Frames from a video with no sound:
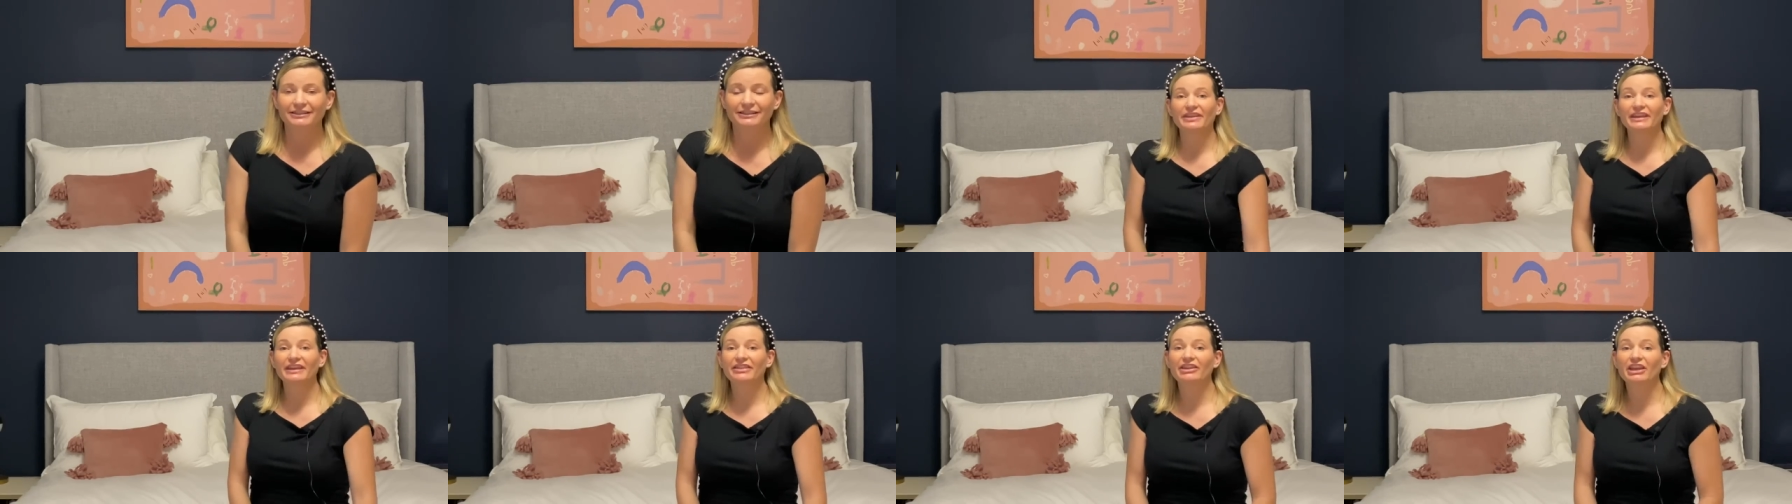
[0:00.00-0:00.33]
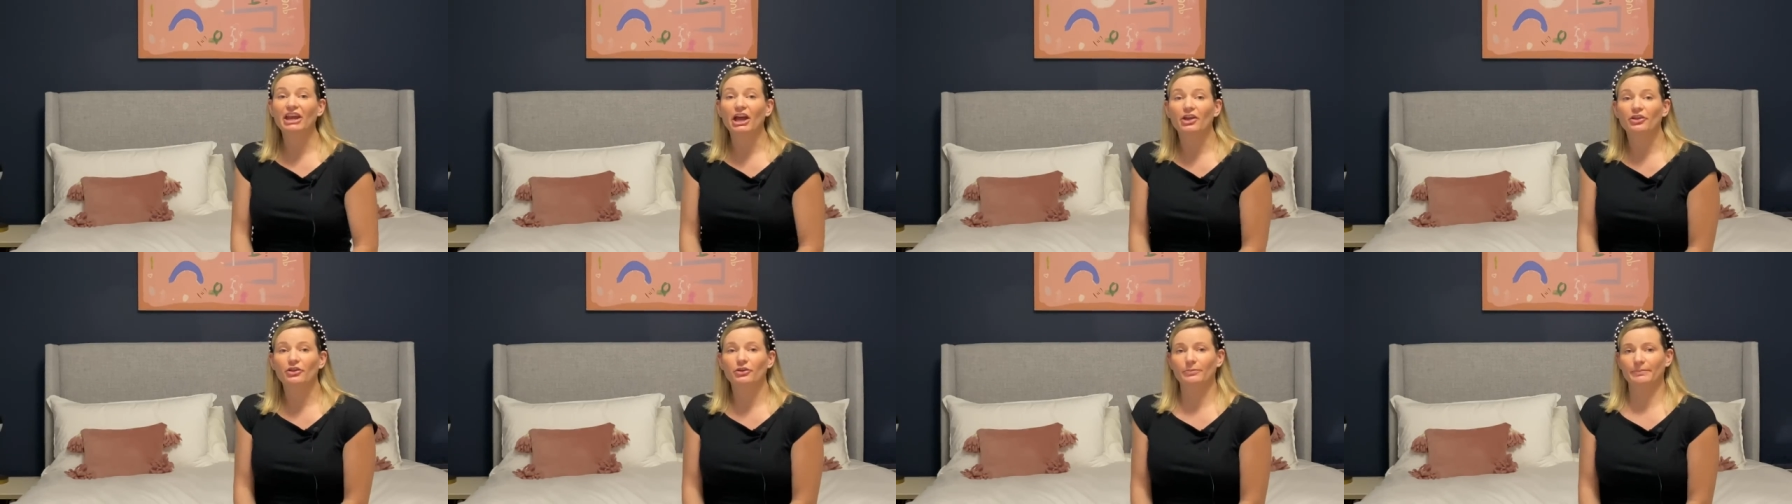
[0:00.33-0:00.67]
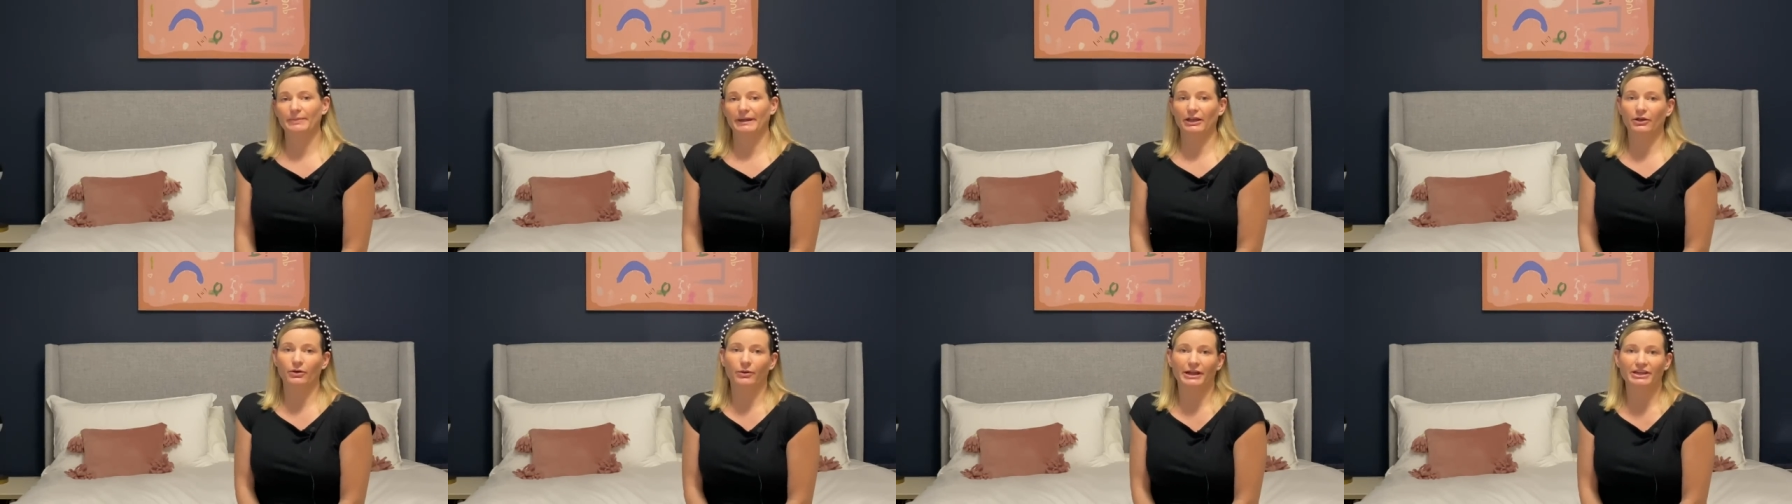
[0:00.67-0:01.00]
I think the other
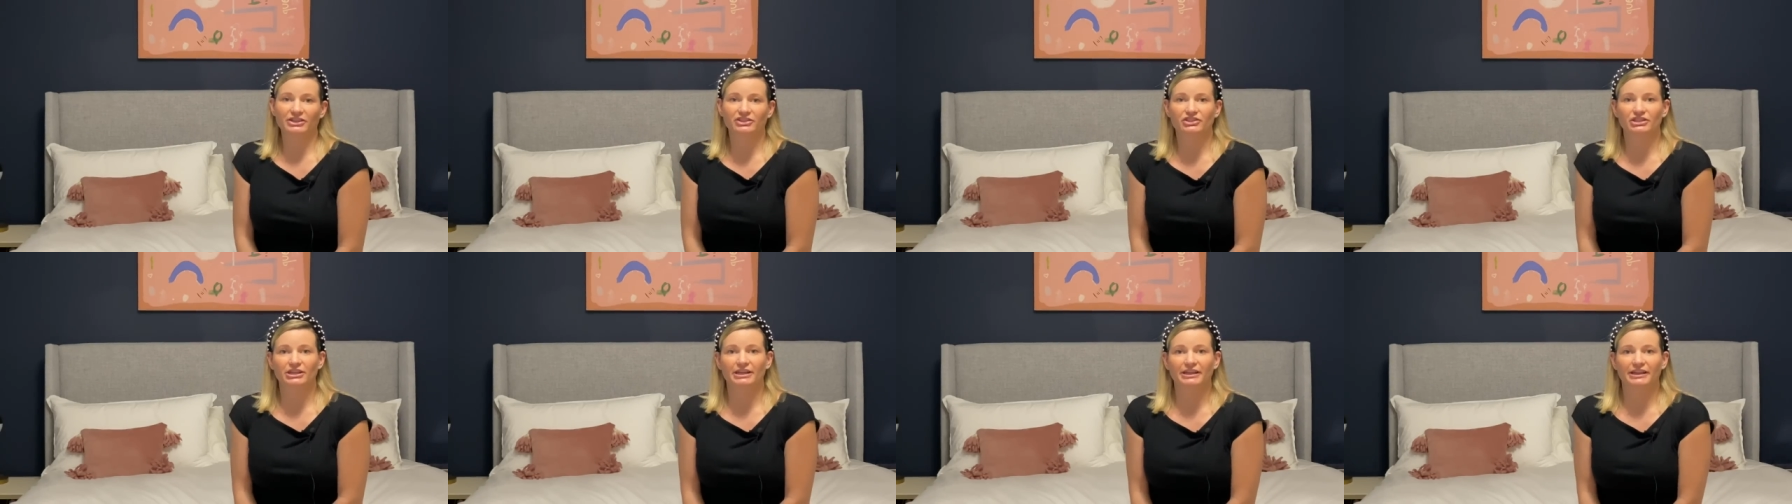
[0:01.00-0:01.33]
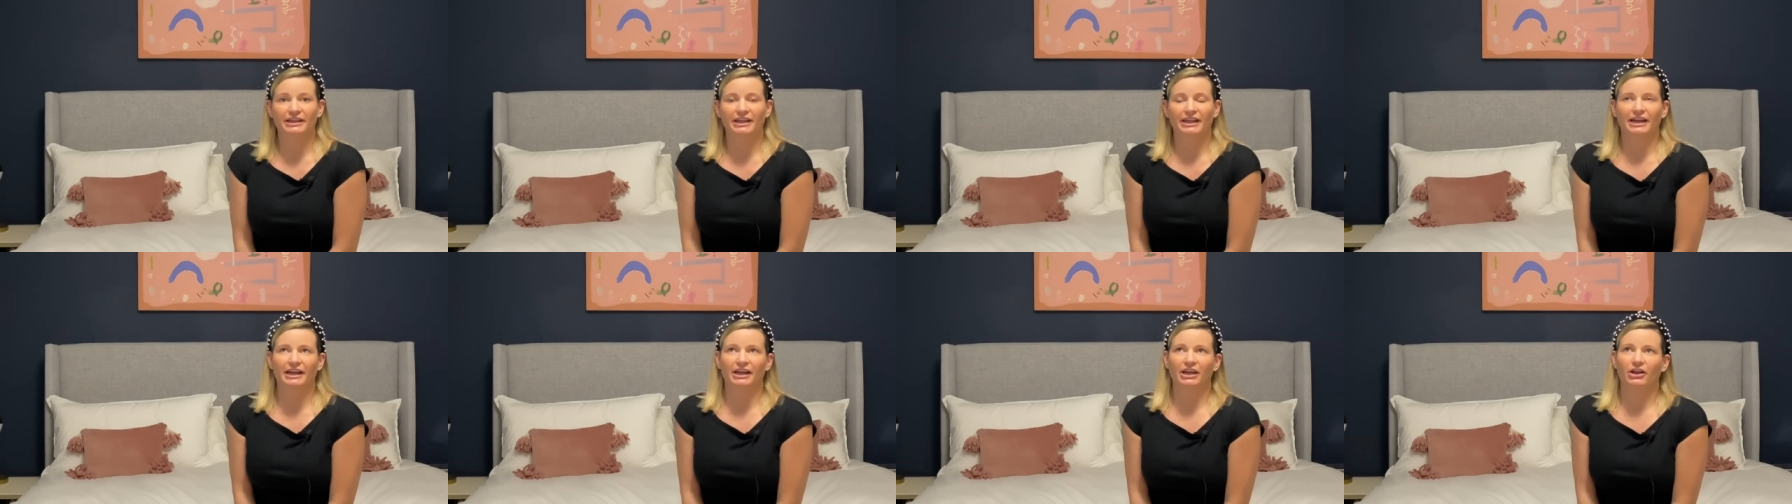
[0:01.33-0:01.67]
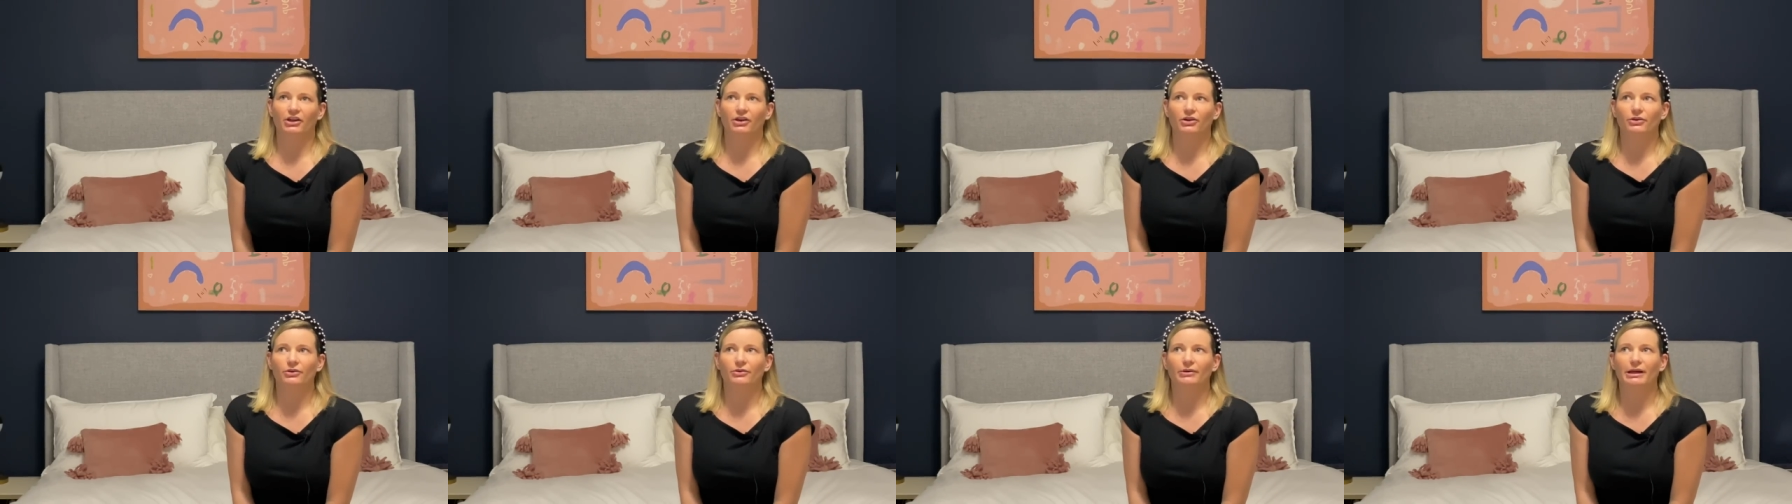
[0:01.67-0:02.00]
big question that I
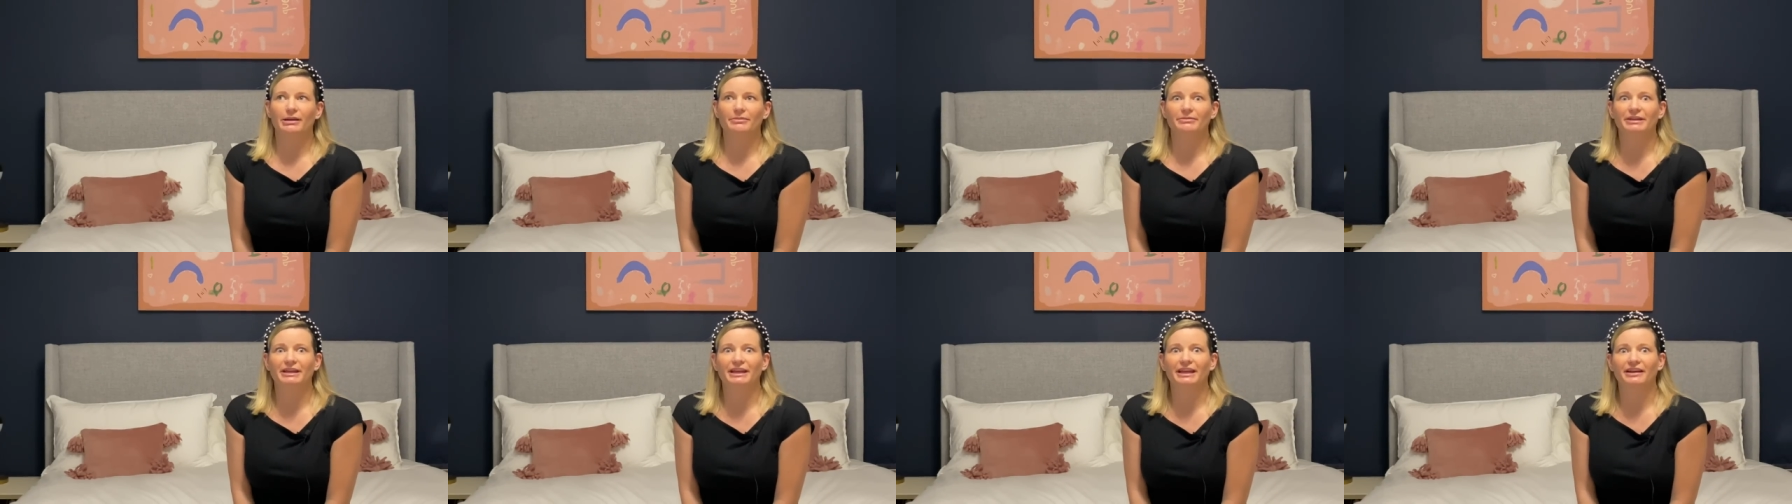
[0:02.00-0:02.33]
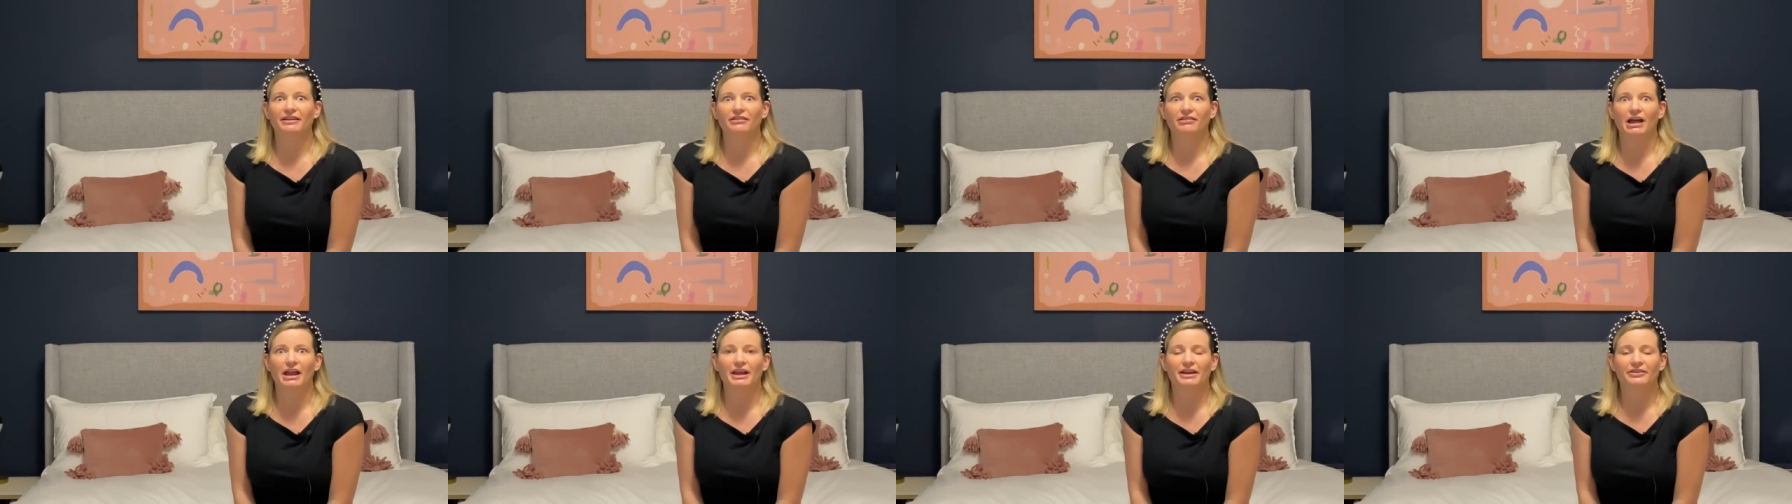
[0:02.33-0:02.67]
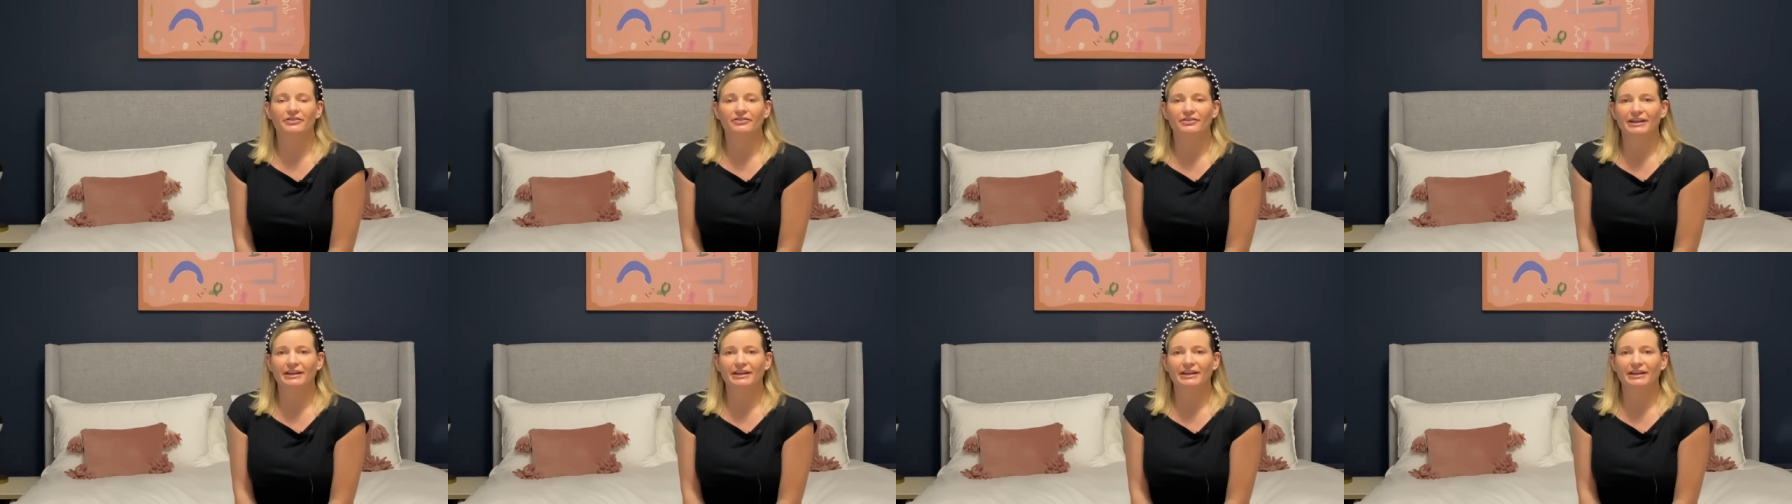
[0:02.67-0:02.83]
know I'm going to get a lot of